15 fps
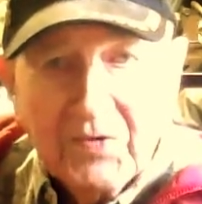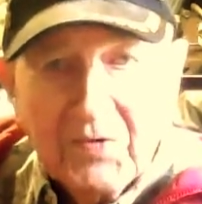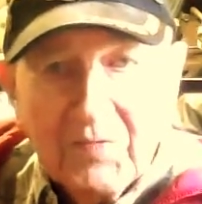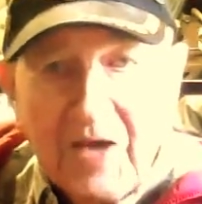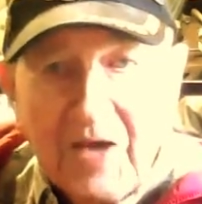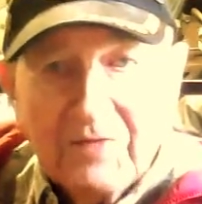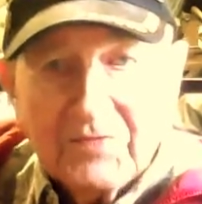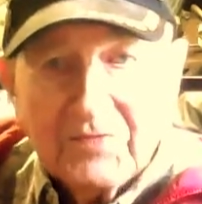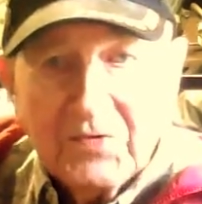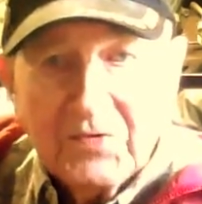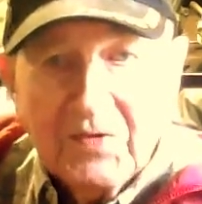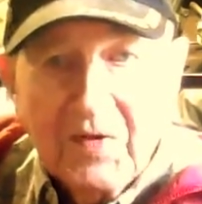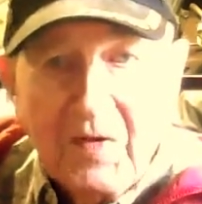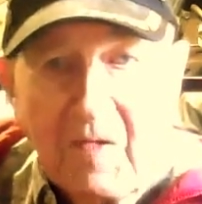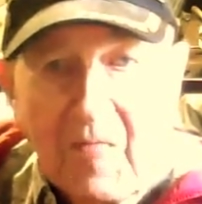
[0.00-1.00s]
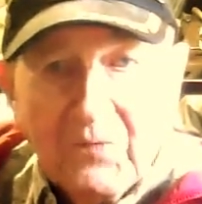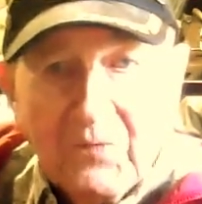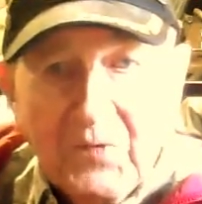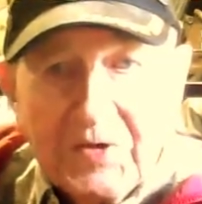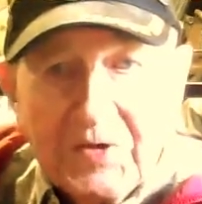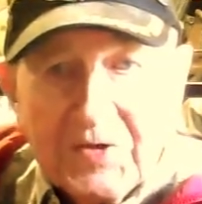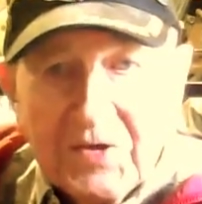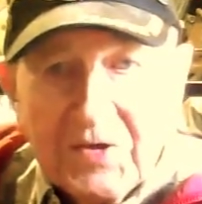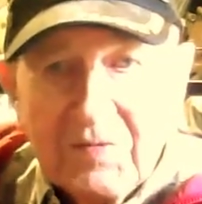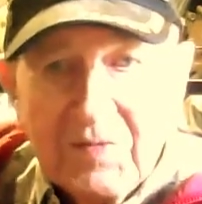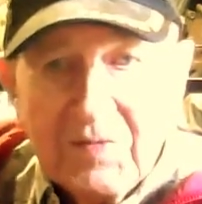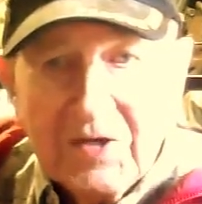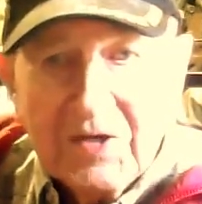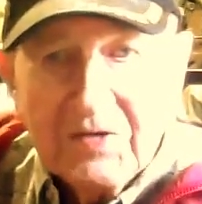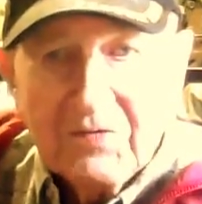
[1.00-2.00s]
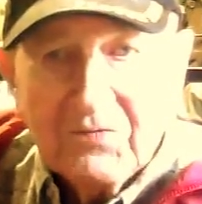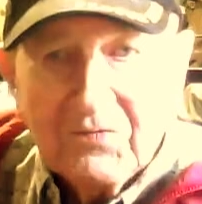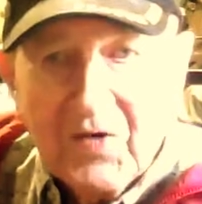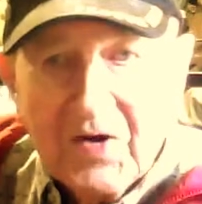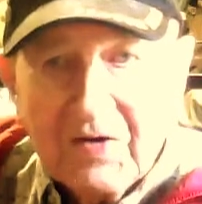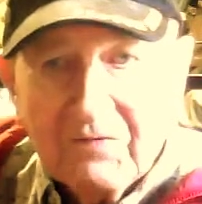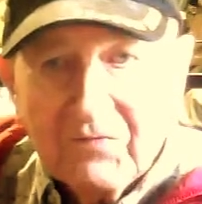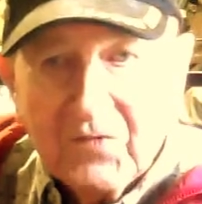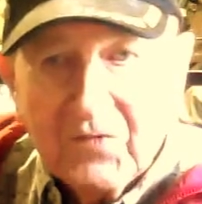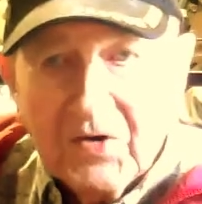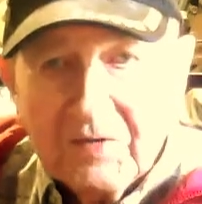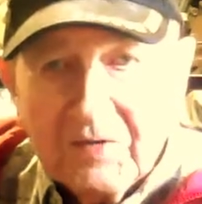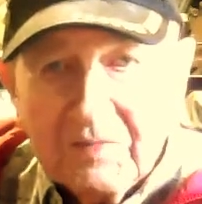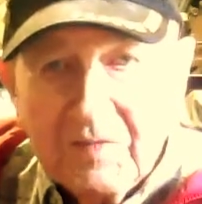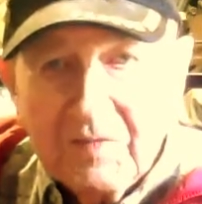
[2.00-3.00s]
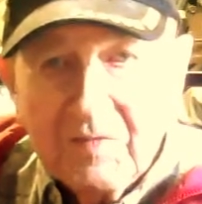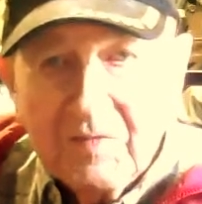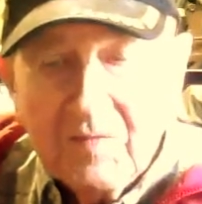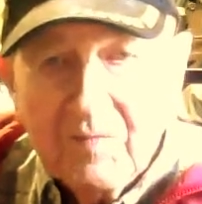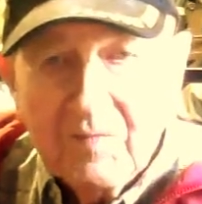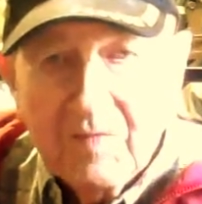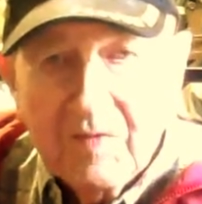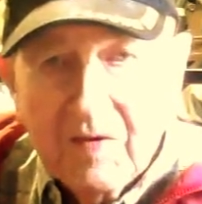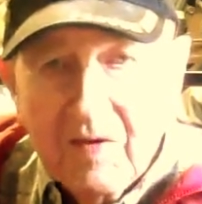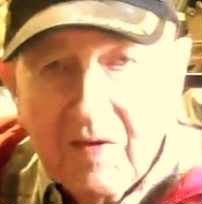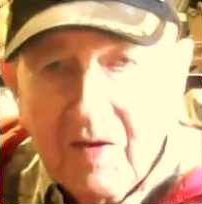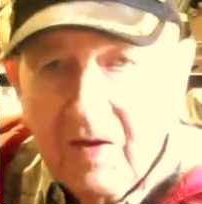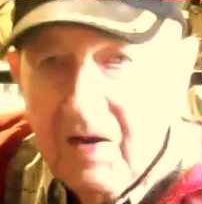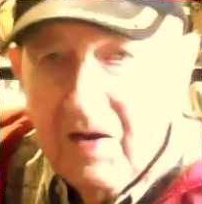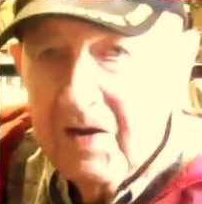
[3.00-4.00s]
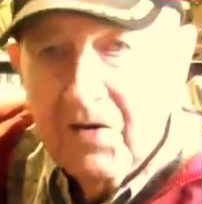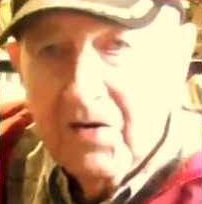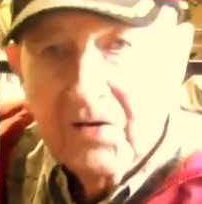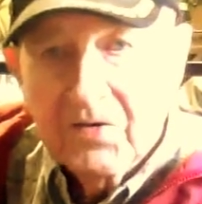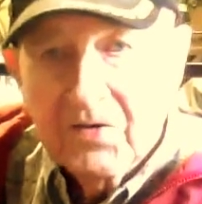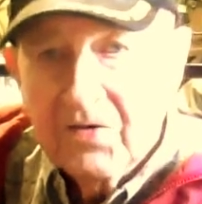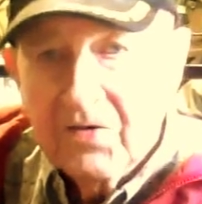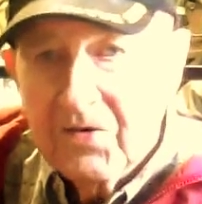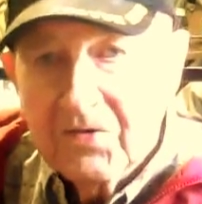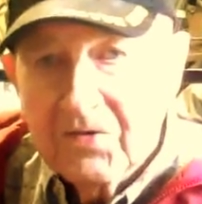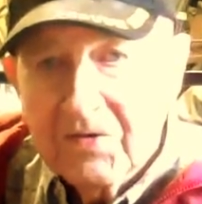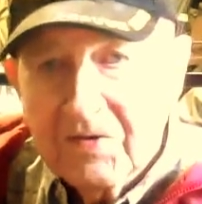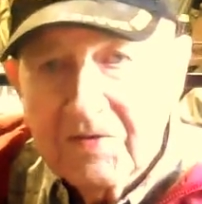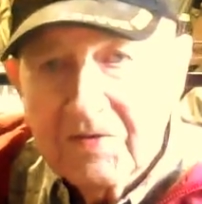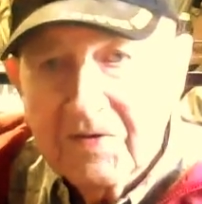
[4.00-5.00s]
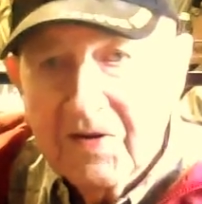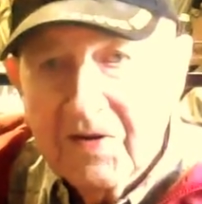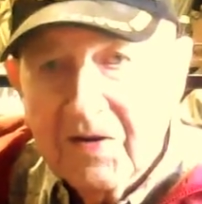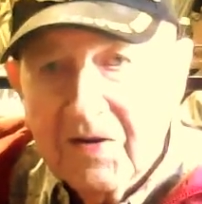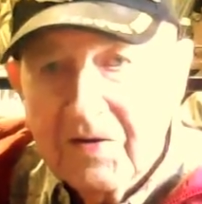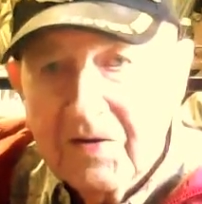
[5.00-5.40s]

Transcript: to them after we turned them in. Whether they just burned them or what, didn't, Don't know. it didn't